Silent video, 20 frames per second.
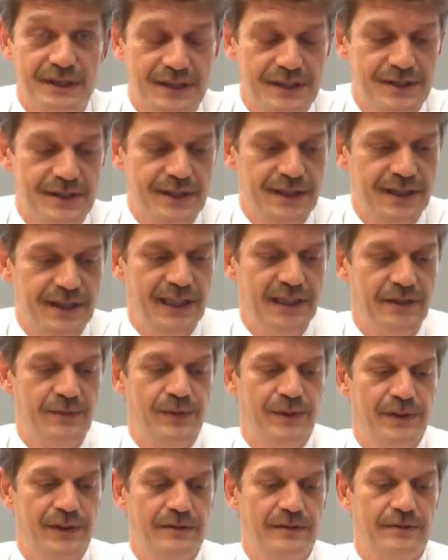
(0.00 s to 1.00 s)
is
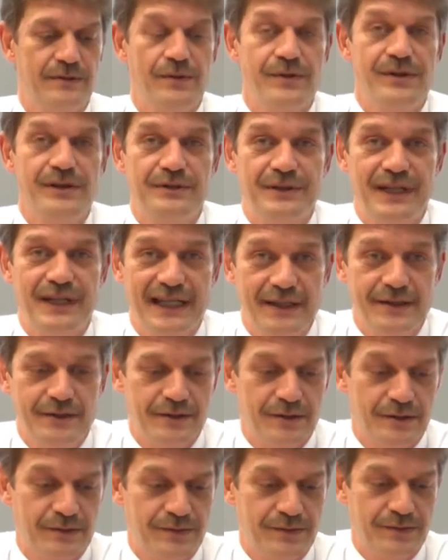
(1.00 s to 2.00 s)
equal to the rate
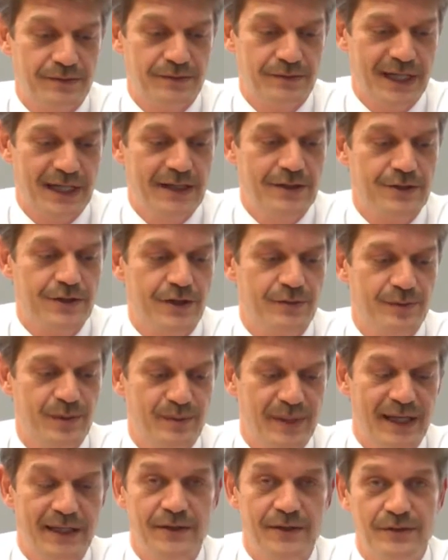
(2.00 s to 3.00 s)
of change of
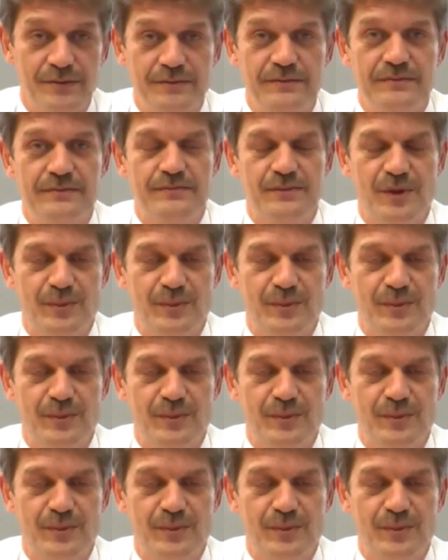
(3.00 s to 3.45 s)
momentum,